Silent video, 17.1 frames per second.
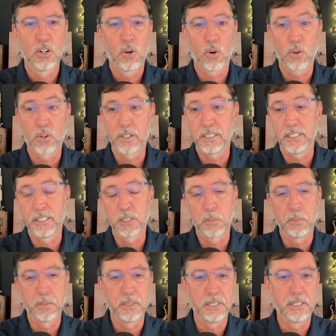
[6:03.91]
or an
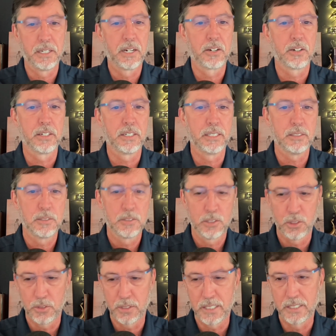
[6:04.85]
intermediary,
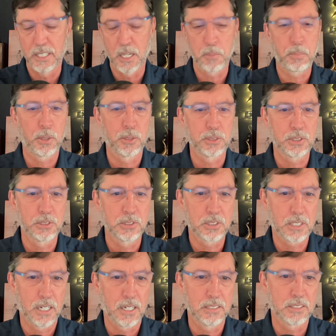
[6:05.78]
you need that person's
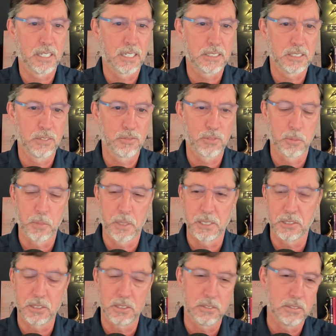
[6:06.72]
contact
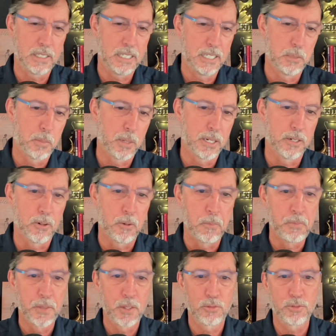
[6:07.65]
information,
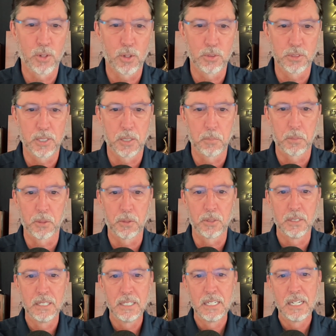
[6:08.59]
email, phone number.